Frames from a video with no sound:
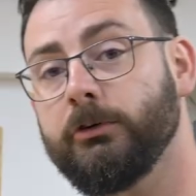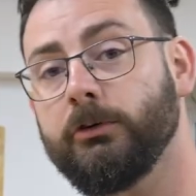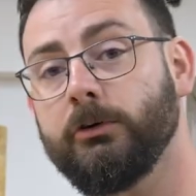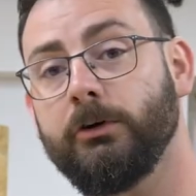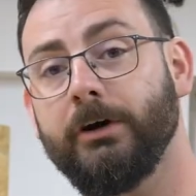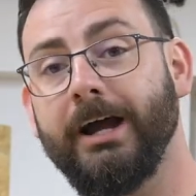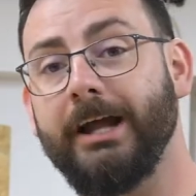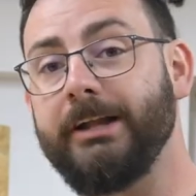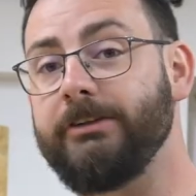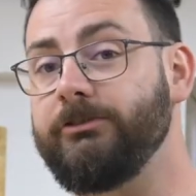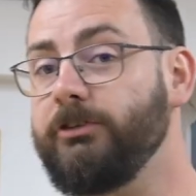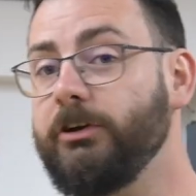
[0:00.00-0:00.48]

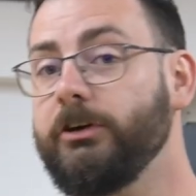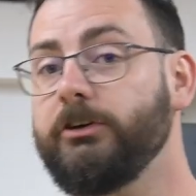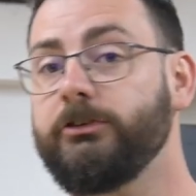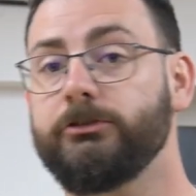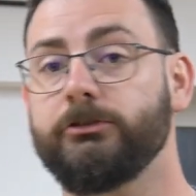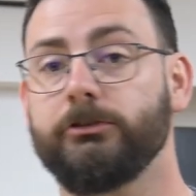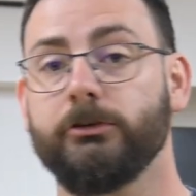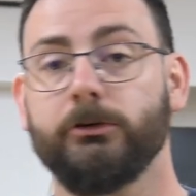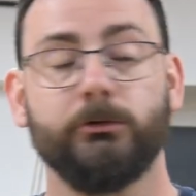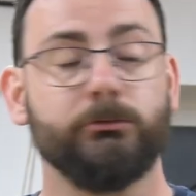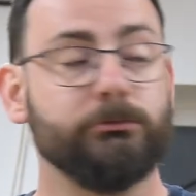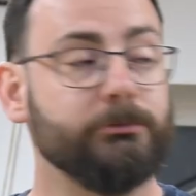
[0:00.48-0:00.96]
saw, a
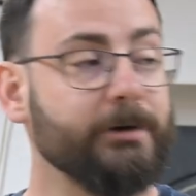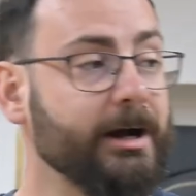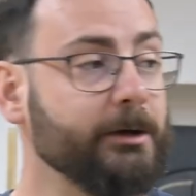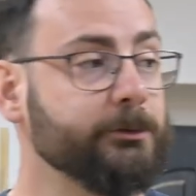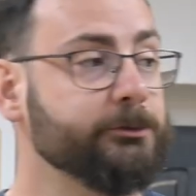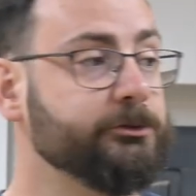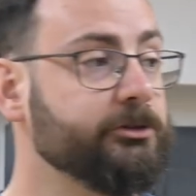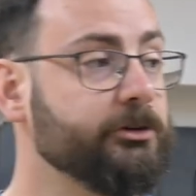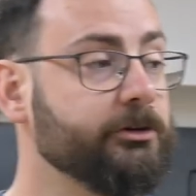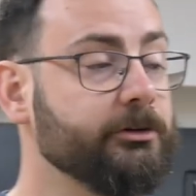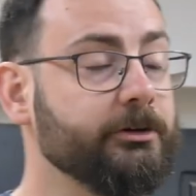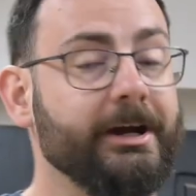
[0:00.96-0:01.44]
jigsaw,
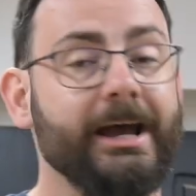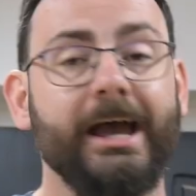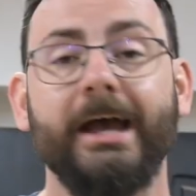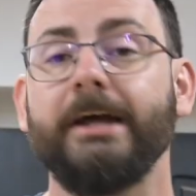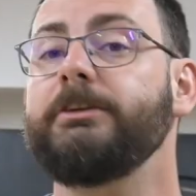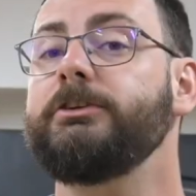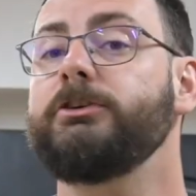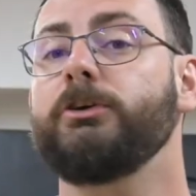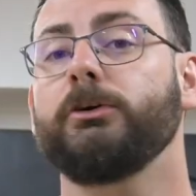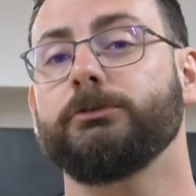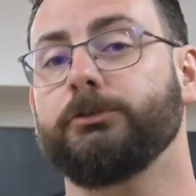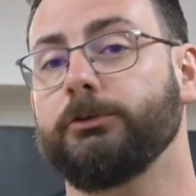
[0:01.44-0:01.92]
router,
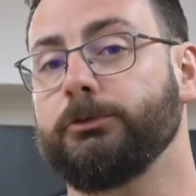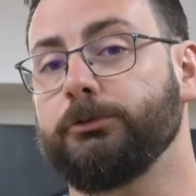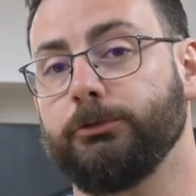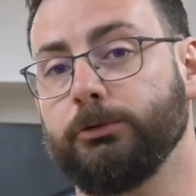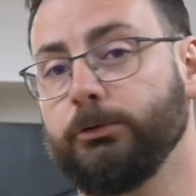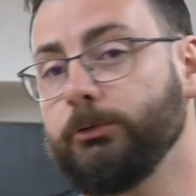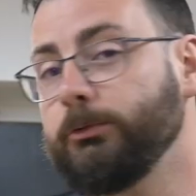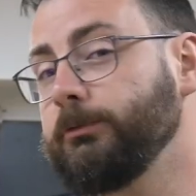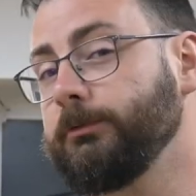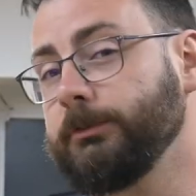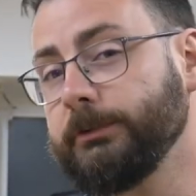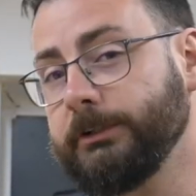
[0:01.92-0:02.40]
any other
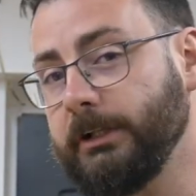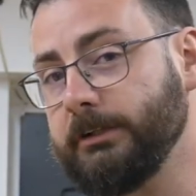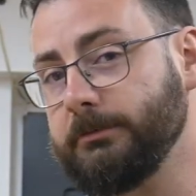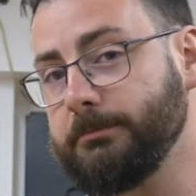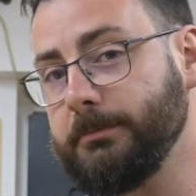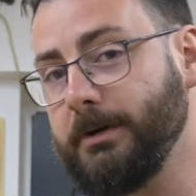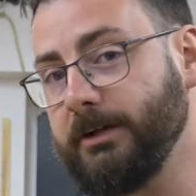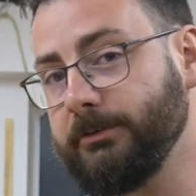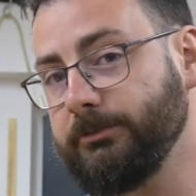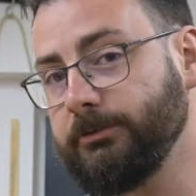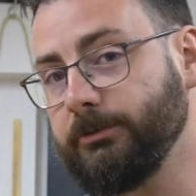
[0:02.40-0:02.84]
tool for that